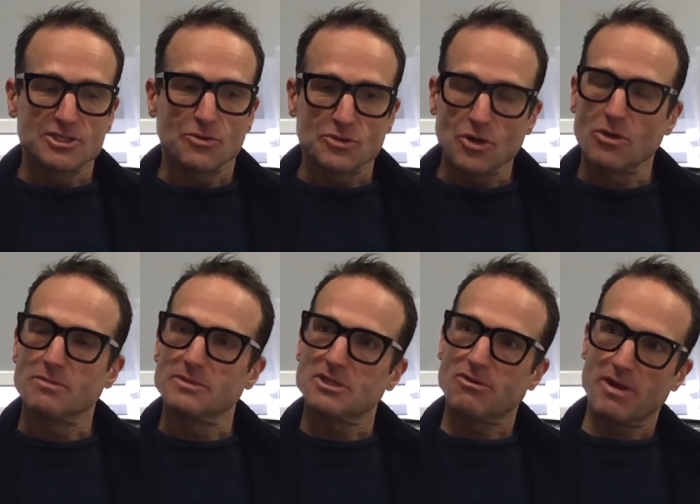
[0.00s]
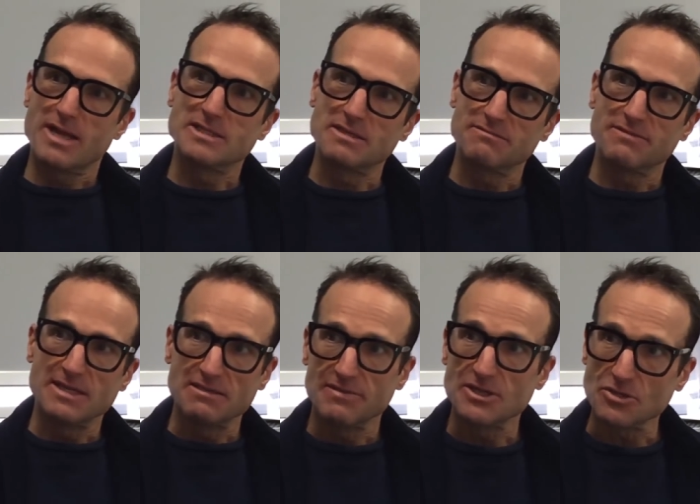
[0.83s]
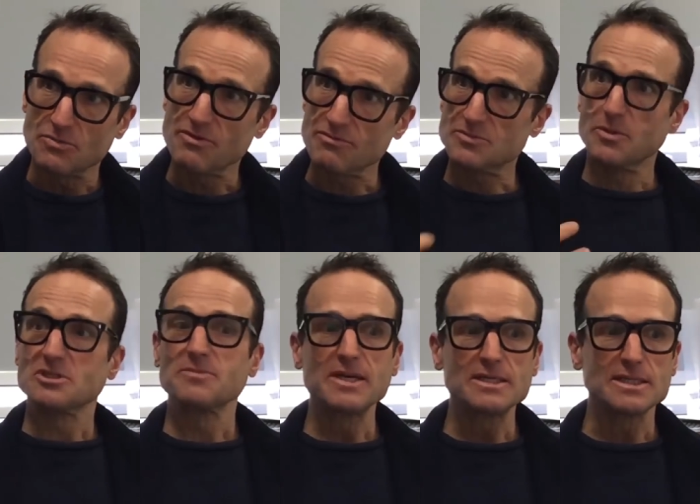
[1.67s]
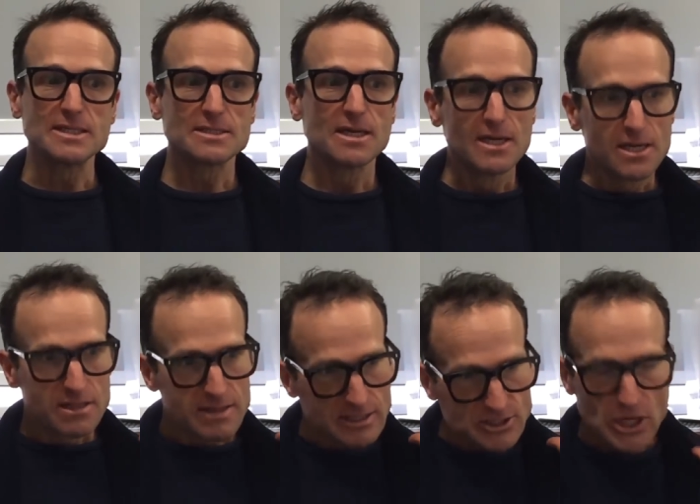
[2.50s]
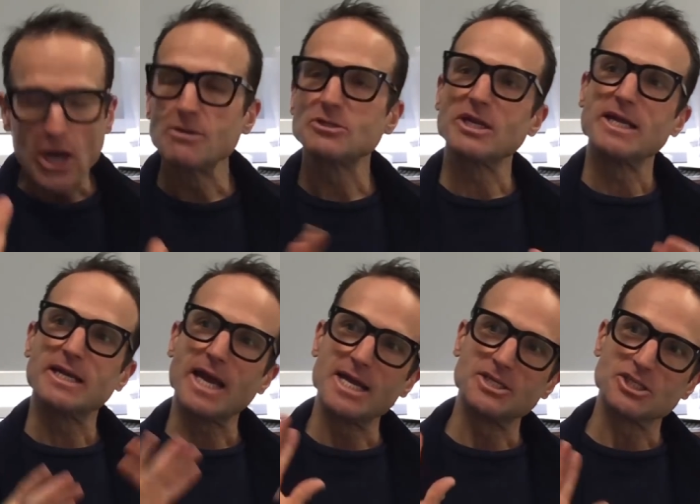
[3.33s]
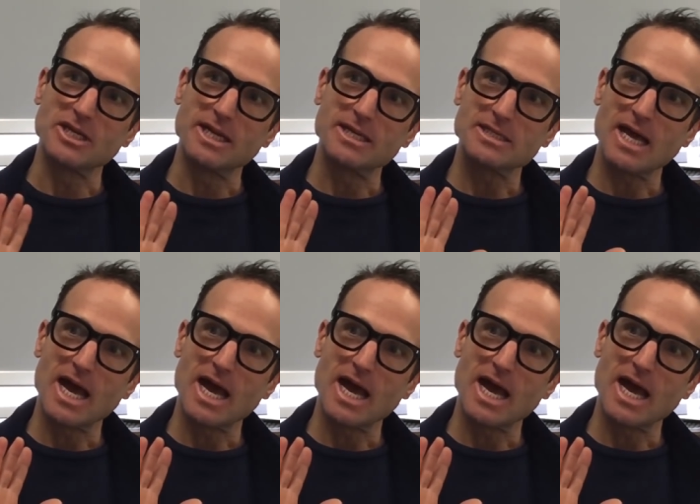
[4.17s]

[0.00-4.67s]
autonomous, creative individual with responsibilities, they're totally engaged in it.